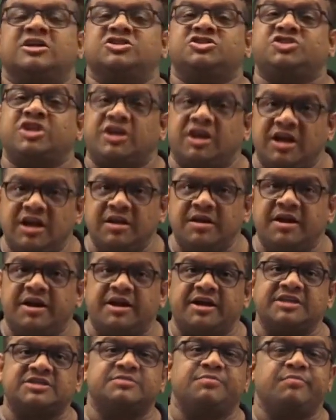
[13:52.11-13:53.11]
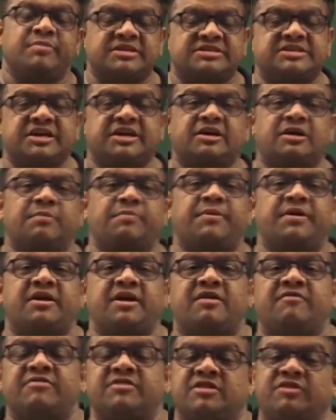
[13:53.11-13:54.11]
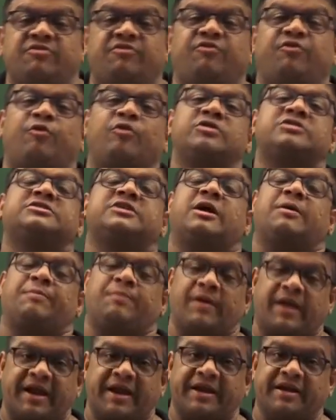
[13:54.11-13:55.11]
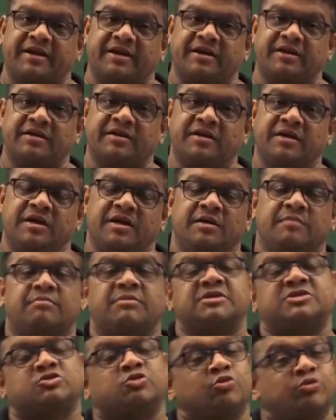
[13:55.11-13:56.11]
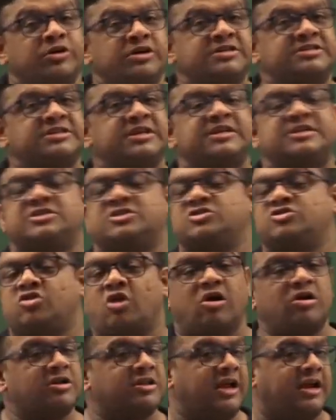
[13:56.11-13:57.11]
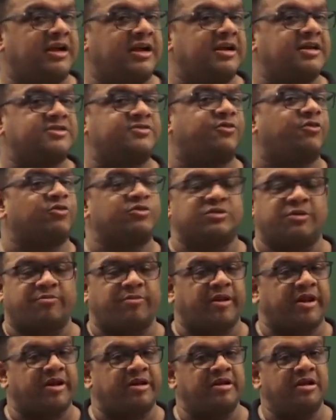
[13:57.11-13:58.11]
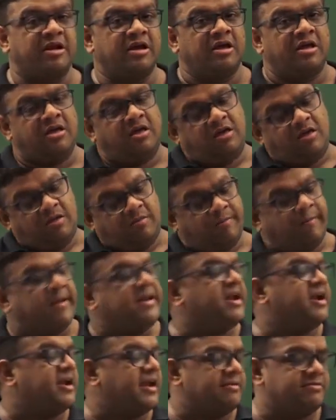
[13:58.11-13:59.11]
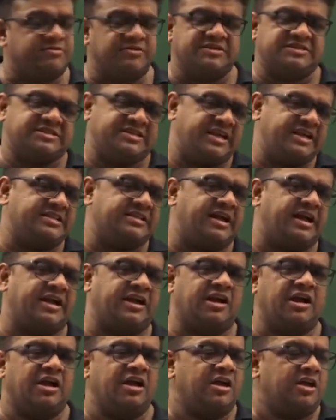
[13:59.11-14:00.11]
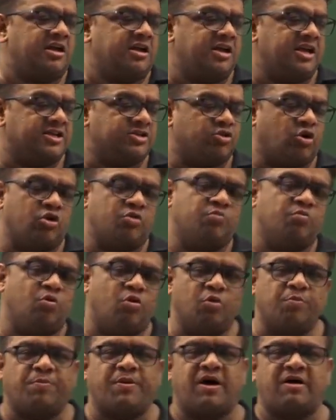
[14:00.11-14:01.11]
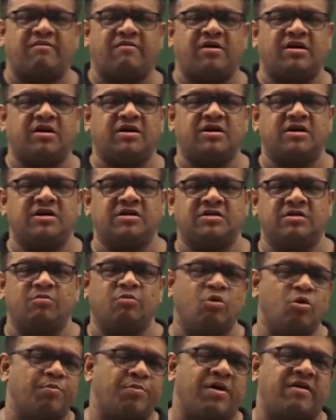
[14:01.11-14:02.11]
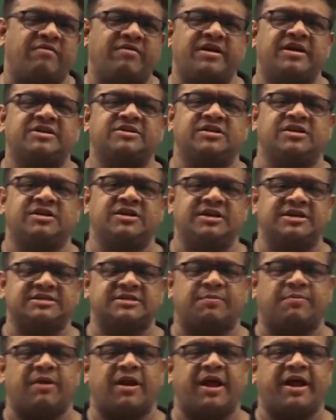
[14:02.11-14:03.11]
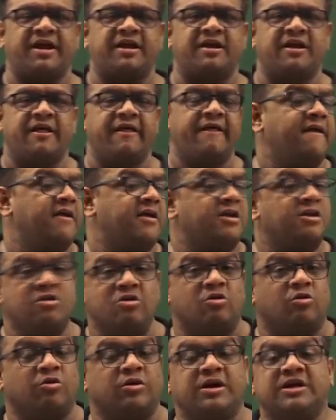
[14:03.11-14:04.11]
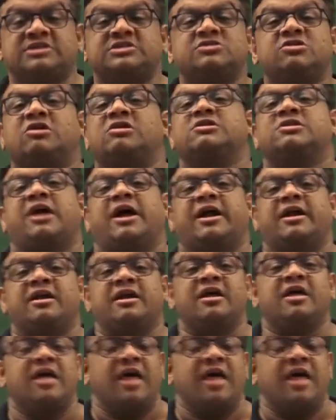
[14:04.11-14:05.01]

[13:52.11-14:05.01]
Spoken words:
Generally, it is misinterpreted with the force applied. But students, it's not that it is force applied. Many times we say that he has got more power, the more power he has applied. No, it's not that.